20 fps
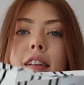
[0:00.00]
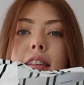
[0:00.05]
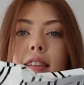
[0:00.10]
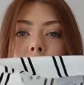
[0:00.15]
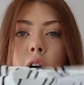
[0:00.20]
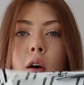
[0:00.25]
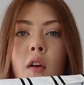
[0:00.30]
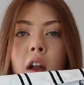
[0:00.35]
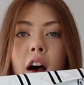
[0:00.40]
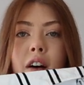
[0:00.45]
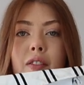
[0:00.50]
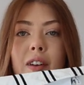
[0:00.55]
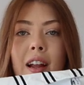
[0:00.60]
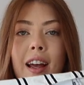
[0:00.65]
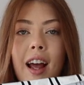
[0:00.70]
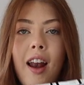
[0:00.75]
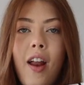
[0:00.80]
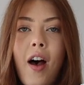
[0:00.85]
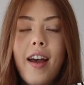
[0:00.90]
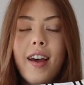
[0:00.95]
so
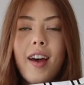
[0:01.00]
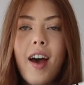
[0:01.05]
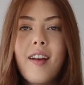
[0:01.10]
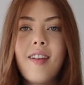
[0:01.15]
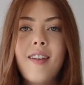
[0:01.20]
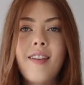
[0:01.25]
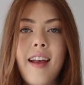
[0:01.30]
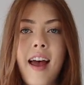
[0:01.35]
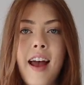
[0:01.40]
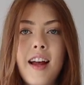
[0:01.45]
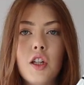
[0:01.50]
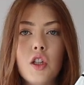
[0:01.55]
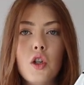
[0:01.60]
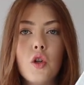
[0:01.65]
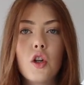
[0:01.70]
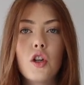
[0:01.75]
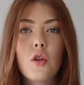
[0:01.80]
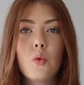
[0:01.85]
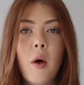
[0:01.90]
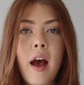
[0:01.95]
lovely like I said you
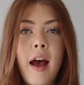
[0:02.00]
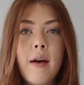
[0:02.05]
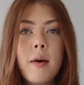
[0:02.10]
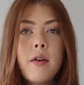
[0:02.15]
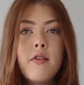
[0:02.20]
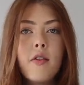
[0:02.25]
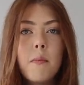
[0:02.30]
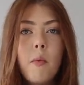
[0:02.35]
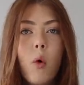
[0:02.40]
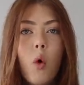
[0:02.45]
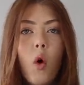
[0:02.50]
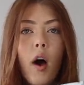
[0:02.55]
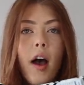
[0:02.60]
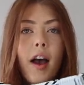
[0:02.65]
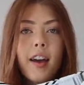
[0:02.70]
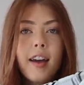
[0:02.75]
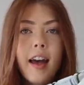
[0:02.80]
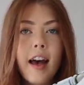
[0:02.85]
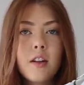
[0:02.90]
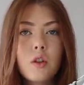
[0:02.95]
could wear it with a more
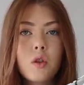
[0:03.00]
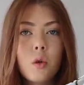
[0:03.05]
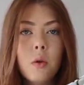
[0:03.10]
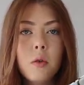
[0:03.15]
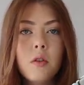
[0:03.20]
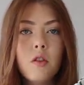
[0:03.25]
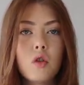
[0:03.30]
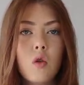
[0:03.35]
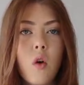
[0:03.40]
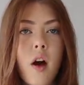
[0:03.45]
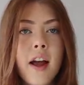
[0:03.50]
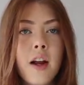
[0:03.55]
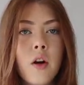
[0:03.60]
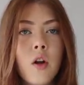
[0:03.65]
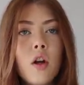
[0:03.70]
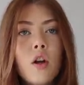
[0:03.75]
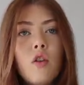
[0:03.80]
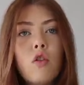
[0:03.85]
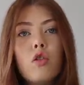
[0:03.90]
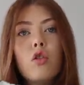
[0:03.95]
casual look
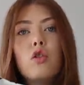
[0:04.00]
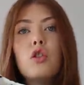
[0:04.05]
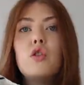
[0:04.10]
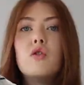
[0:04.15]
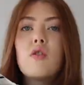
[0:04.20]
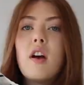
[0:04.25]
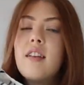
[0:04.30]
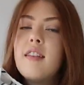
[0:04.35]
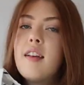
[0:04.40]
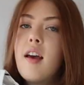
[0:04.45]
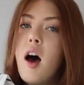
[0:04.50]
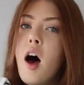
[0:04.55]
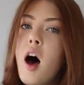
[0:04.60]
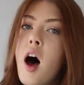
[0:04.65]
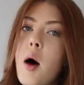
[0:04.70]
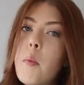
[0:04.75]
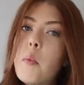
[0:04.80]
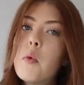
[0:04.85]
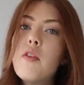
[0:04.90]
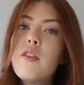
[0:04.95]
trainers you could dress it
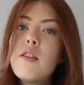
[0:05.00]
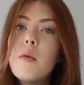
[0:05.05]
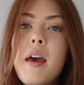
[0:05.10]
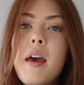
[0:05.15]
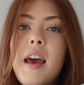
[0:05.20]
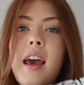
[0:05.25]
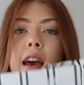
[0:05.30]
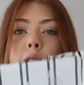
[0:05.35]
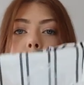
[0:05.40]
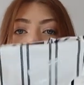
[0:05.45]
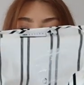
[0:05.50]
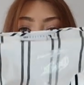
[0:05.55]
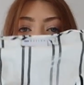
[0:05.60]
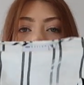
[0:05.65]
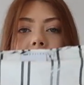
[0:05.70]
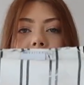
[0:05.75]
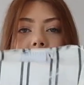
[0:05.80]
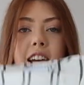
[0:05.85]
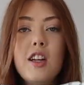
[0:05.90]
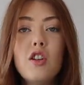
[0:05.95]
up with heels
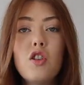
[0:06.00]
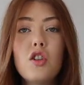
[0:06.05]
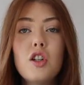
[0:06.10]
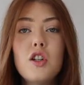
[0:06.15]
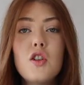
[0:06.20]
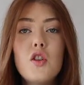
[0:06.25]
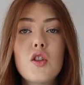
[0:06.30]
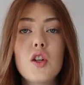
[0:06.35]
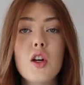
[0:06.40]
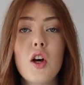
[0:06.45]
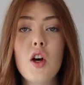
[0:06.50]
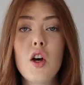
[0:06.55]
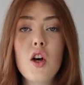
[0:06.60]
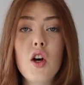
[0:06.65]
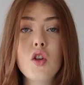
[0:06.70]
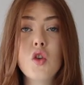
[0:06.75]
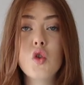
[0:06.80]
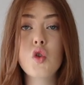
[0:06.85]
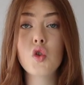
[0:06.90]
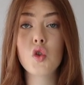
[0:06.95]
it is just
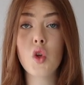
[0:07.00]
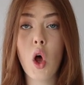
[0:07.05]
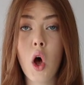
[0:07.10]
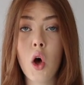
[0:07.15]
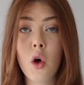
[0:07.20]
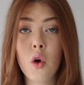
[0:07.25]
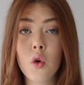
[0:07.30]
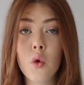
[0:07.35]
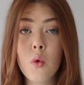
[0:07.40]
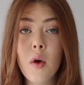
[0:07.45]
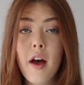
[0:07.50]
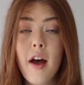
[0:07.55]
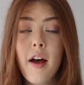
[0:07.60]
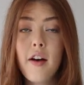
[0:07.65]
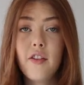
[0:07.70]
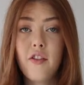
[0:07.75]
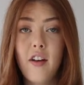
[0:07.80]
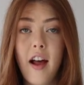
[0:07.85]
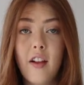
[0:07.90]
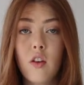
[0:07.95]
so
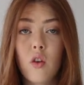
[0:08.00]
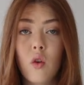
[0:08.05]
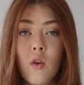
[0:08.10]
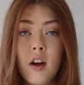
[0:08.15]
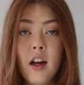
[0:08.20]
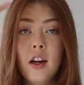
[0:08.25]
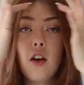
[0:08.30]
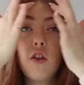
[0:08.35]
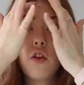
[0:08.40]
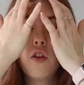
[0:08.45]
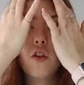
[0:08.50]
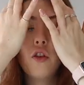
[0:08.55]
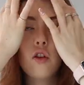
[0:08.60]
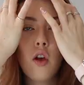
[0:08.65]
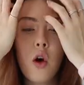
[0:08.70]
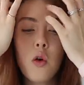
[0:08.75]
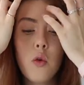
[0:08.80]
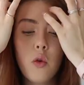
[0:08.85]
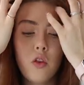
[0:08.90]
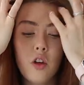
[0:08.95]
flattering
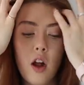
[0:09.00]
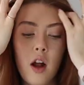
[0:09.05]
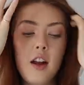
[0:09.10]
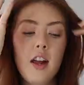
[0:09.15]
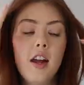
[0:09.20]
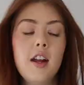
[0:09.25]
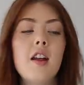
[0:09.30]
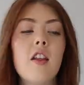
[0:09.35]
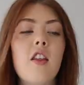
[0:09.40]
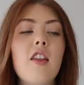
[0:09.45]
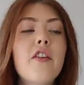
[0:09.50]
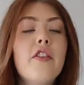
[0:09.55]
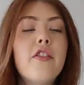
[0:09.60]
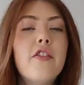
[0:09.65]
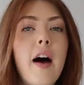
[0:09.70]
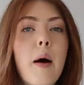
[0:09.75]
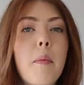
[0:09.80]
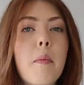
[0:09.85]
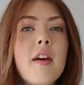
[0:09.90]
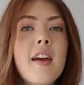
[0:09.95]
so stunning the
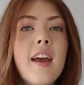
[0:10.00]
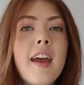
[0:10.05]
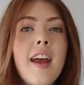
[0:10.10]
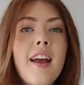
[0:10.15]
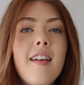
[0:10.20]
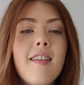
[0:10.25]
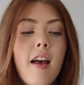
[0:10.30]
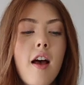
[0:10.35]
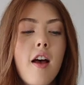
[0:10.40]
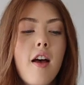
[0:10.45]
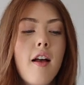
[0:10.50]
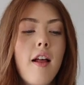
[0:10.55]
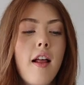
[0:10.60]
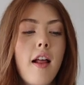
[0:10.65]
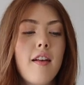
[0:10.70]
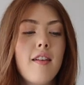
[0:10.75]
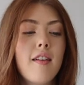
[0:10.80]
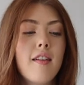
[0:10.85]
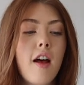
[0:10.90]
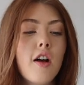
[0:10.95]
fabric is
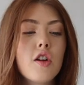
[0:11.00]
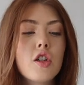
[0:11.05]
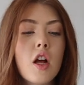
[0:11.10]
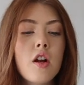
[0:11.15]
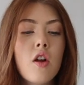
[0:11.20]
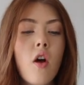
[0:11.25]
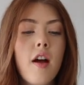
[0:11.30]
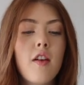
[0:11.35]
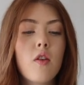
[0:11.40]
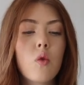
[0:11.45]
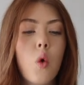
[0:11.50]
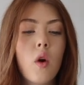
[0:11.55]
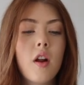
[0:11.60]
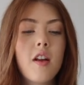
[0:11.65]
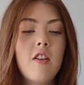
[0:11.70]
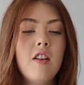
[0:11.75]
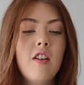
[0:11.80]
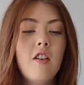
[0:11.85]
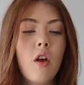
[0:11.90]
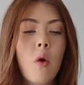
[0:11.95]
such a nice
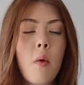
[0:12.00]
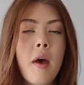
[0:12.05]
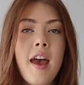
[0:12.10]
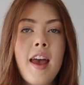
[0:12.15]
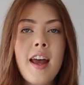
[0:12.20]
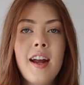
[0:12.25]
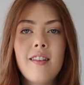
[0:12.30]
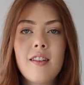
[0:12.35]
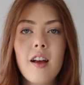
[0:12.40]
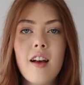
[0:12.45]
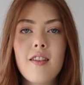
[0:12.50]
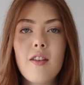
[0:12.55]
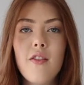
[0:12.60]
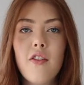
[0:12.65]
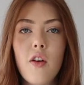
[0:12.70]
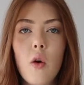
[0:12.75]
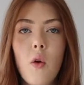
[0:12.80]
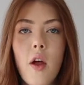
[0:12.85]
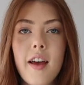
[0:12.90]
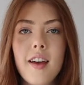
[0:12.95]
quality to it it doesn't
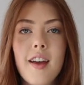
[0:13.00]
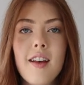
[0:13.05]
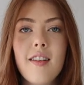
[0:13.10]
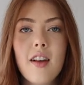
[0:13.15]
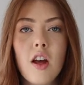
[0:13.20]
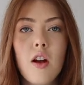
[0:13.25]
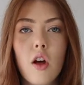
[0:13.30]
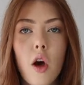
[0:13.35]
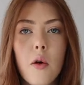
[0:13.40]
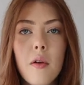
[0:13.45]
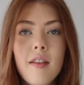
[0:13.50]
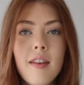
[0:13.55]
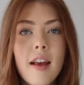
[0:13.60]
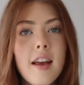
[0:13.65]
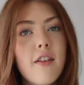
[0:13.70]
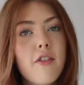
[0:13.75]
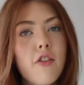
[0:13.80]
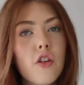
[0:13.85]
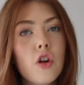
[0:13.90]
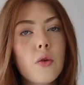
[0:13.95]
feel like it's going to go
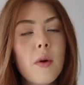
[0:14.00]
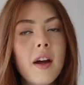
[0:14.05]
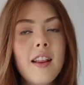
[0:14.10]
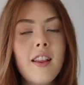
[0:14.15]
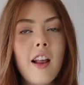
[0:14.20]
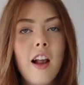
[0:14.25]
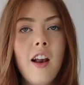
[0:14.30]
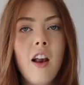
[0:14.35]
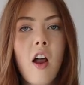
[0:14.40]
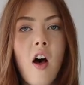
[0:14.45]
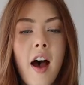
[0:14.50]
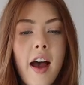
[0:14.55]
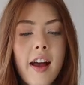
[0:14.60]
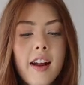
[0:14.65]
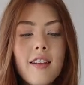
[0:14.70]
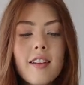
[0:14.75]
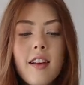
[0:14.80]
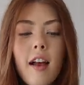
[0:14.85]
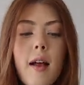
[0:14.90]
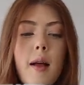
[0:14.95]
see-through in the
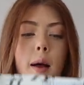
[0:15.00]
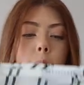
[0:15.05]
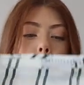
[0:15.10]
light